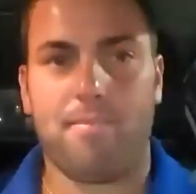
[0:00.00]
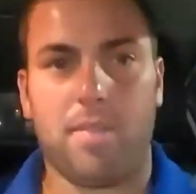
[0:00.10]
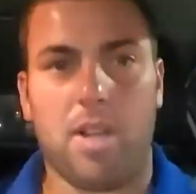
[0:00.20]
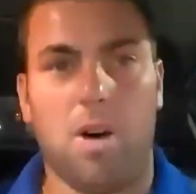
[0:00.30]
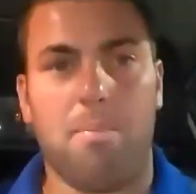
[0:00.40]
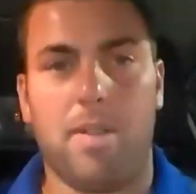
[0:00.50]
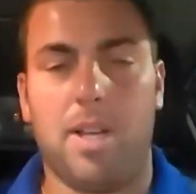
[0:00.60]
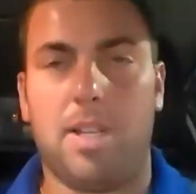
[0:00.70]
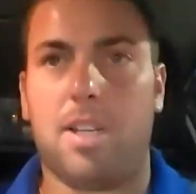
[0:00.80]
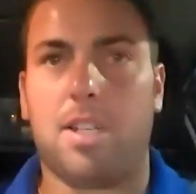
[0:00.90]
No,
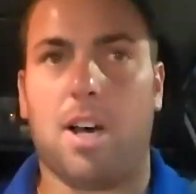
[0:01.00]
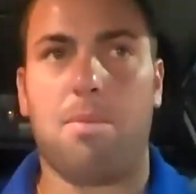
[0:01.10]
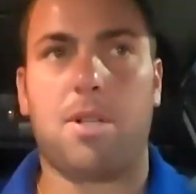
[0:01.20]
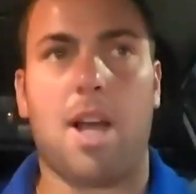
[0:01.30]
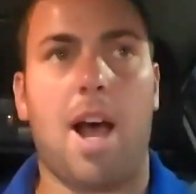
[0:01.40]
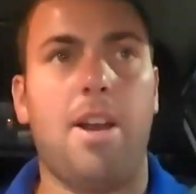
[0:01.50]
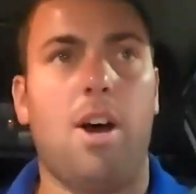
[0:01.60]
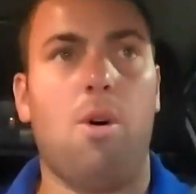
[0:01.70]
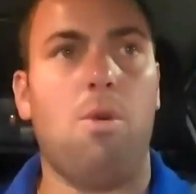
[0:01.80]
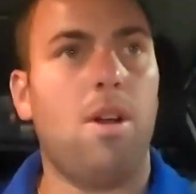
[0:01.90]
it's 100%. I
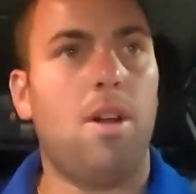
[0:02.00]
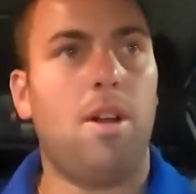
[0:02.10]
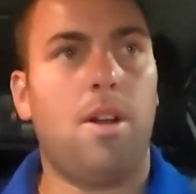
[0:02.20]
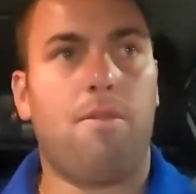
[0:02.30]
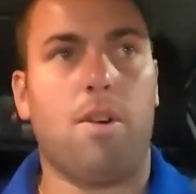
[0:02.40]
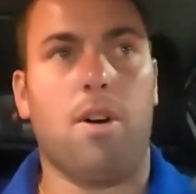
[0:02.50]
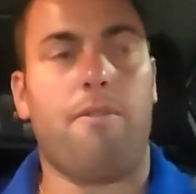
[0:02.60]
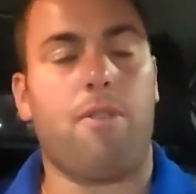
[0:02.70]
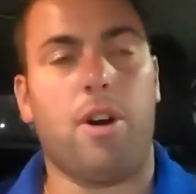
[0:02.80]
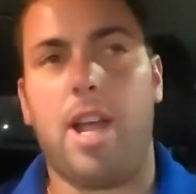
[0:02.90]
know
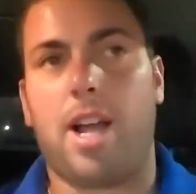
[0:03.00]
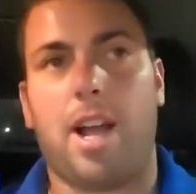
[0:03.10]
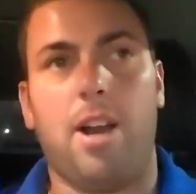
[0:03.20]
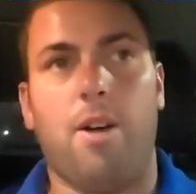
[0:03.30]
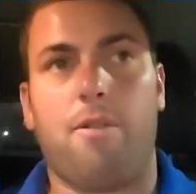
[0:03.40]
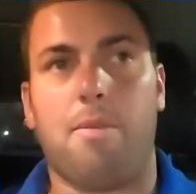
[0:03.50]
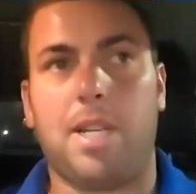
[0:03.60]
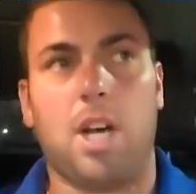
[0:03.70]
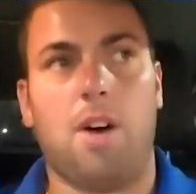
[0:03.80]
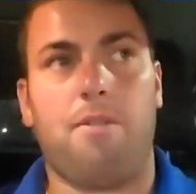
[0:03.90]
for Nick, I know for
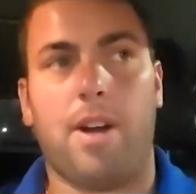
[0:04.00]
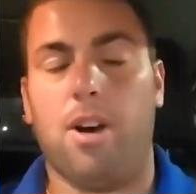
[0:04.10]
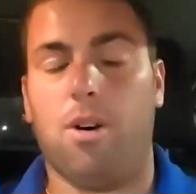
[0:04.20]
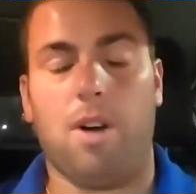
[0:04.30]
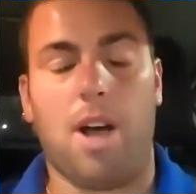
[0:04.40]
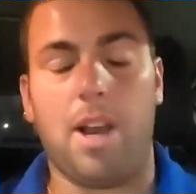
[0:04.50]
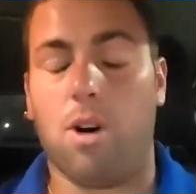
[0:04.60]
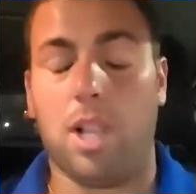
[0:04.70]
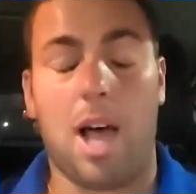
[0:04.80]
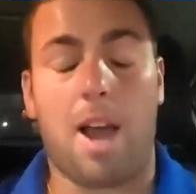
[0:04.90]
myself, I know
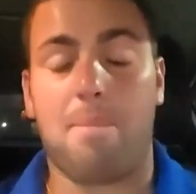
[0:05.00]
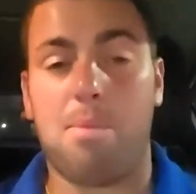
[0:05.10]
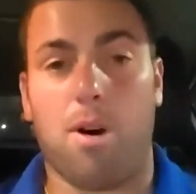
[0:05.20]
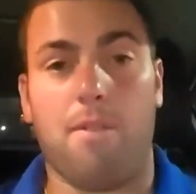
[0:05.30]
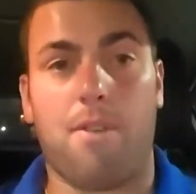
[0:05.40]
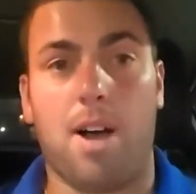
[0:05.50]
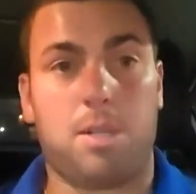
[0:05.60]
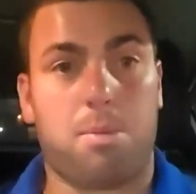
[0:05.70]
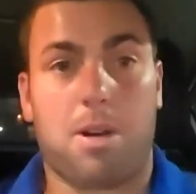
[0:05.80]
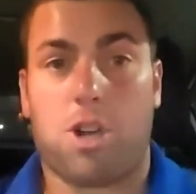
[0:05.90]
a lot of people have,
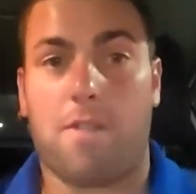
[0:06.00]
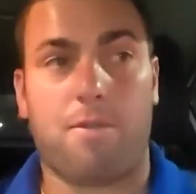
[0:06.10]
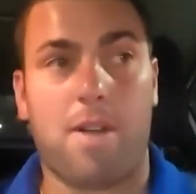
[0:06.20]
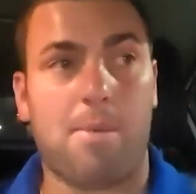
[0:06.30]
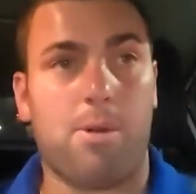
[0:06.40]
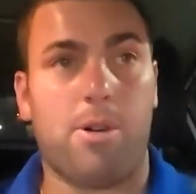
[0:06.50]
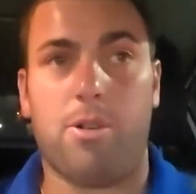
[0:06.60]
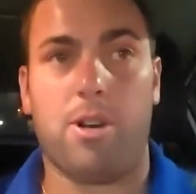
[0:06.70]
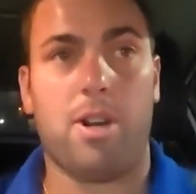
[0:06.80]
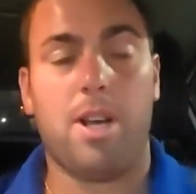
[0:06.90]
especially after family
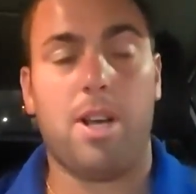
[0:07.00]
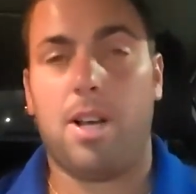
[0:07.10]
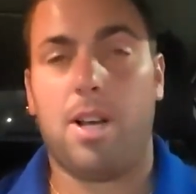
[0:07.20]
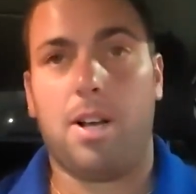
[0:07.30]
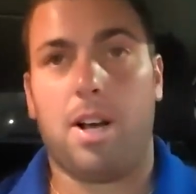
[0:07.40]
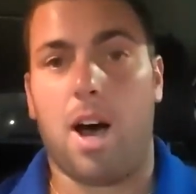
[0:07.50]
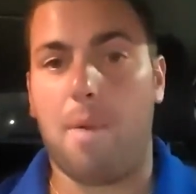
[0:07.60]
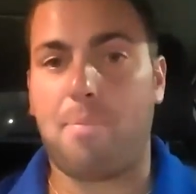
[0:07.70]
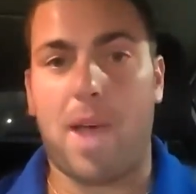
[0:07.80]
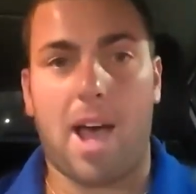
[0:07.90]
reunion,
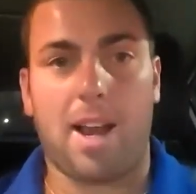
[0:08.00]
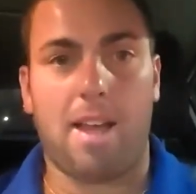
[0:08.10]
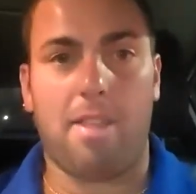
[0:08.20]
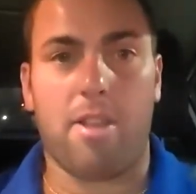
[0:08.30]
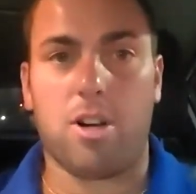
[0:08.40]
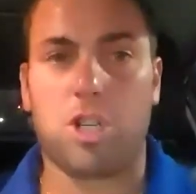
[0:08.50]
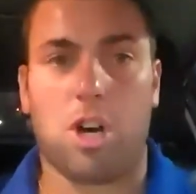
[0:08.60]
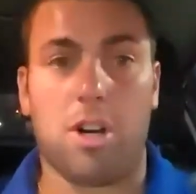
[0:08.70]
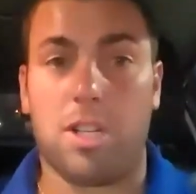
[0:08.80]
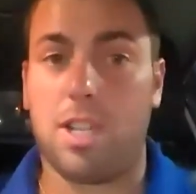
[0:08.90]
up that, and they're
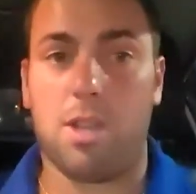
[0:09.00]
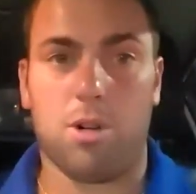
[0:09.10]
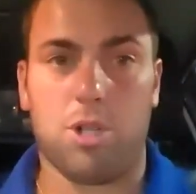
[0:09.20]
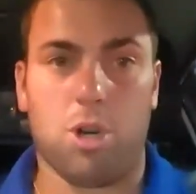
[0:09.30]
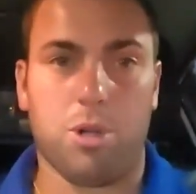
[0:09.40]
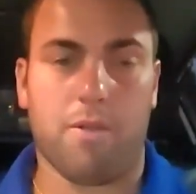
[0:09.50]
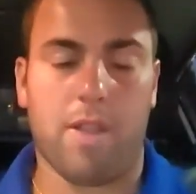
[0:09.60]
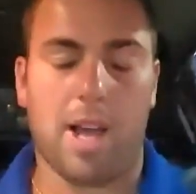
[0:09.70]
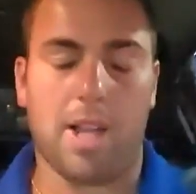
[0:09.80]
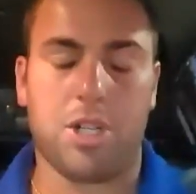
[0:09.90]
starting to see the results of that.